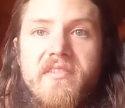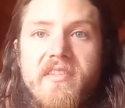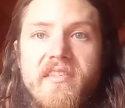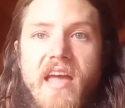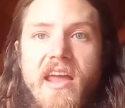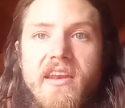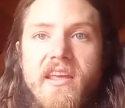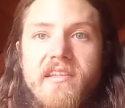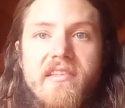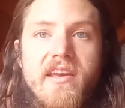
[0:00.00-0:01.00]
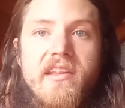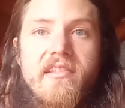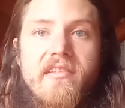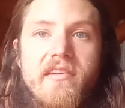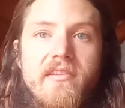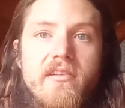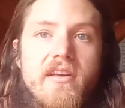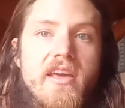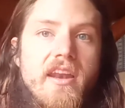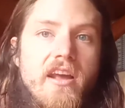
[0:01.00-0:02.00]
the sadness, it can still
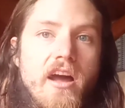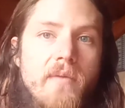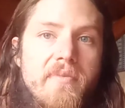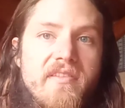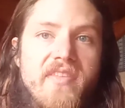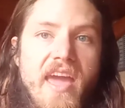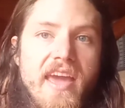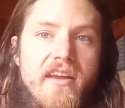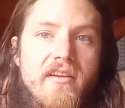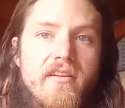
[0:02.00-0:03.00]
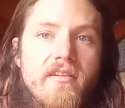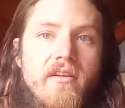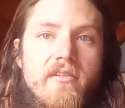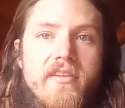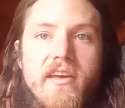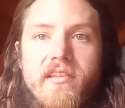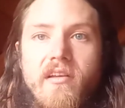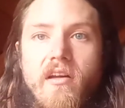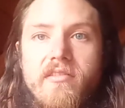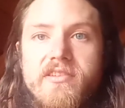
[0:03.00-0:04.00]
encompass the anger or the
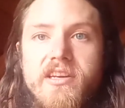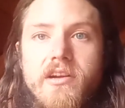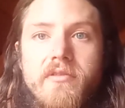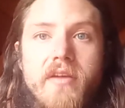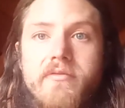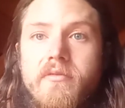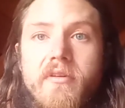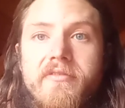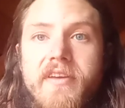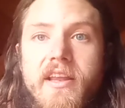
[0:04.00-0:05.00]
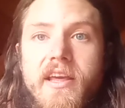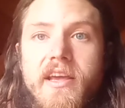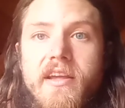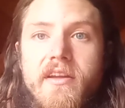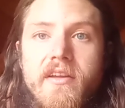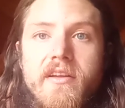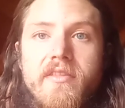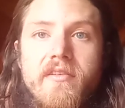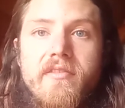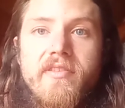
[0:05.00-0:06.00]
exhaustion or whatever we're feeling.
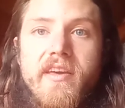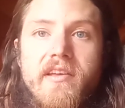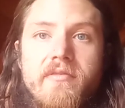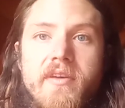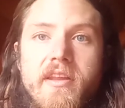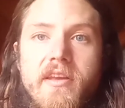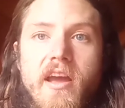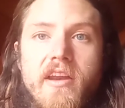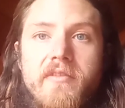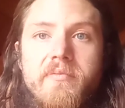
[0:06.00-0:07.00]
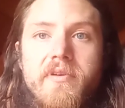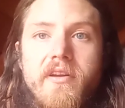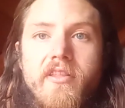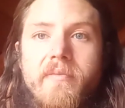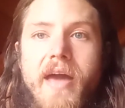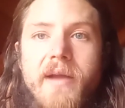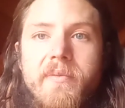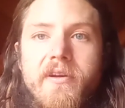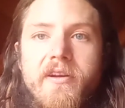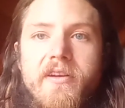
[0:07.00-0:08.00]
Those things we can kind of put on the back
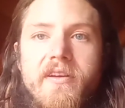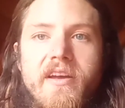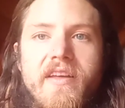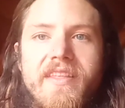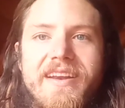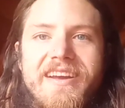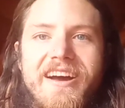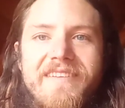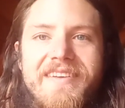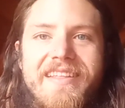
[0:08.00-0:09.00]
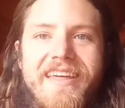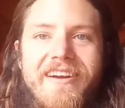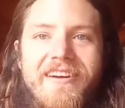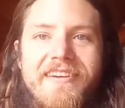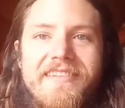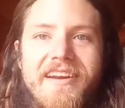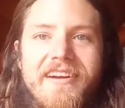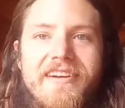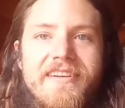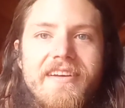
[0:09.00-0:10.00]
burner and then come into that heart
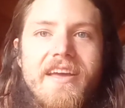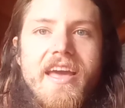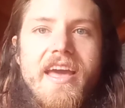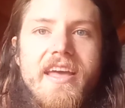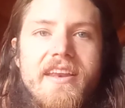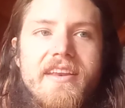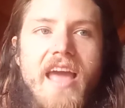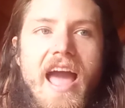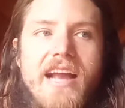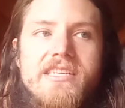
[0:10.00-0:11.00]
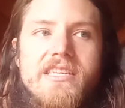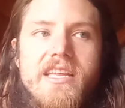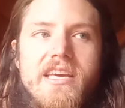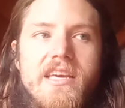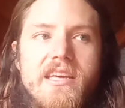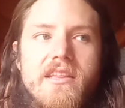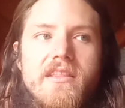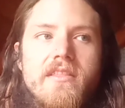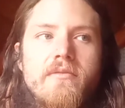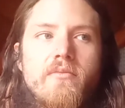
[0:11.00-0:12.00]
center. And actually,
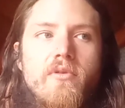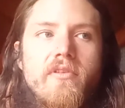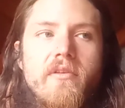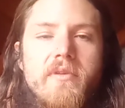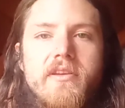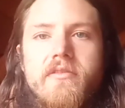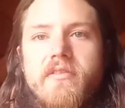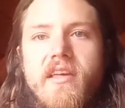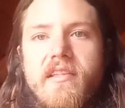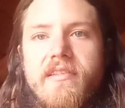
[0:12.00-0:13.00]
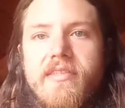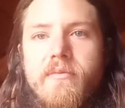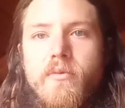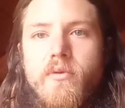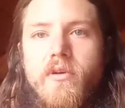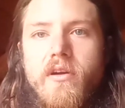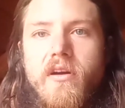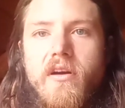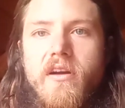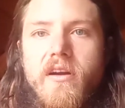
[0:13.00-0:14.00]
the more that we do this, the more
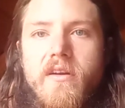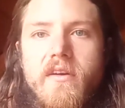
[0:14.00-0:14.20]
our